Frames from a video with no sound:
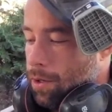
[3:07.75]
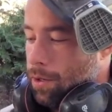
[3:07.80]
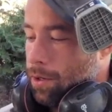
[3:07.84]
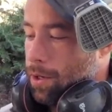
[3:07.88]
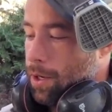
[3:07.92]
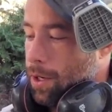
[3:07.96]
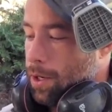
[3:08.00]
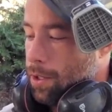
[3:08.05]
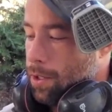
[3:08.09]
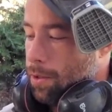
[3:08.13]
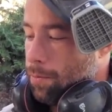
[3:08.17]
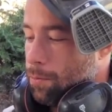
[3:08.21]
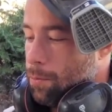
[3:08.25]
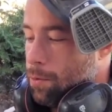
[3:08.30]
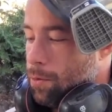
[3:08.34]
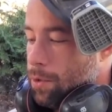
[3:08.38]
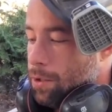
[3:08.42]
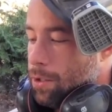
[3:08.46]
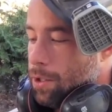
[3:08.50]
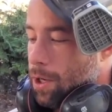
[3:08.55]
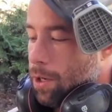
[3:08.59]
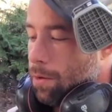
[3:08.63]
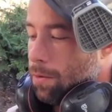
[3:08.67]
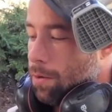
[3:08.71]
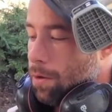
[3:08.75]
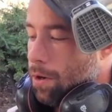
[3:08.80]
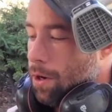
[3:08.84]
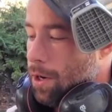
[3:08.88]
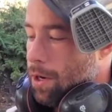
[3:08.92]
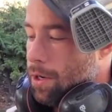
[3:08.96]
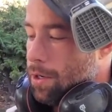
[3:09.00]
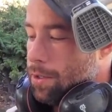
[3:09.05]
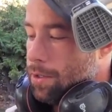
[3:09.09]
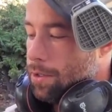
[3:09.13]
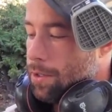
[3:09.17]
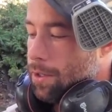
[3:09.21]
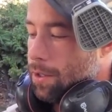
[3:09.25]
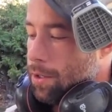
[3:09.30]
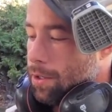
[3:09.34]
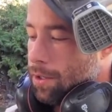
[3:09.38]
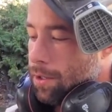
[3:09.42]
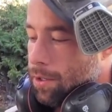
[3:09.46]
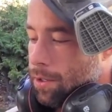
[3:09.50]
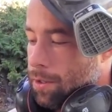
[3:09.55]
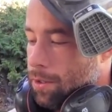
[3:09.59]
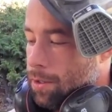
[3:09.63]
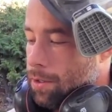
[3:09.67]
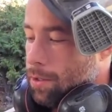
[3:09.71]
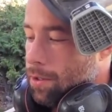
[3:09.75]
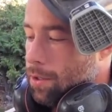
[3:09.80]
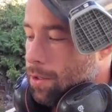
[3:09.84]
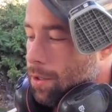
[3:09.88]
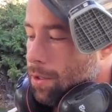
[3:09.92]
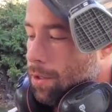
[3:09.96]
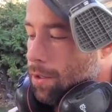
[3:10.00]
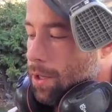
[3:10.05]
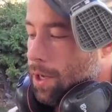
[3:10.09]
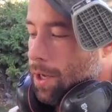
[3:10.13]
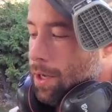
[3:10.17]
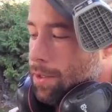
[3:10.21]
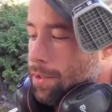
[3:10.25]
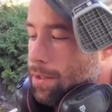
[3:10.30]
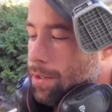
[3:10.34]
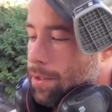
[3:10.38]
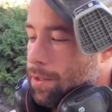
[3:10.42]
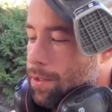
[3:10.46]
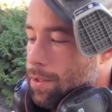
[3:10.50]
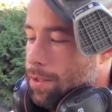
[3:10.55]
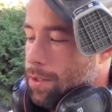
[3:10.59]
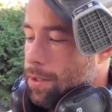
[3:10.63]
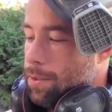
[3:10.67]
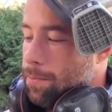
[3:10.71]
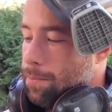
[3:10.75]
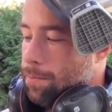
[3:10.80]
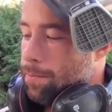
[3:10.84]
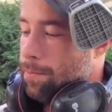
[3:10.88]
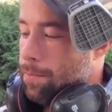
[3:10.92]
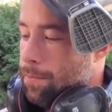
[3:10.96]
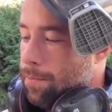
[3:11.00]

like the Moose Jaw Warriors here. Like, that's a team.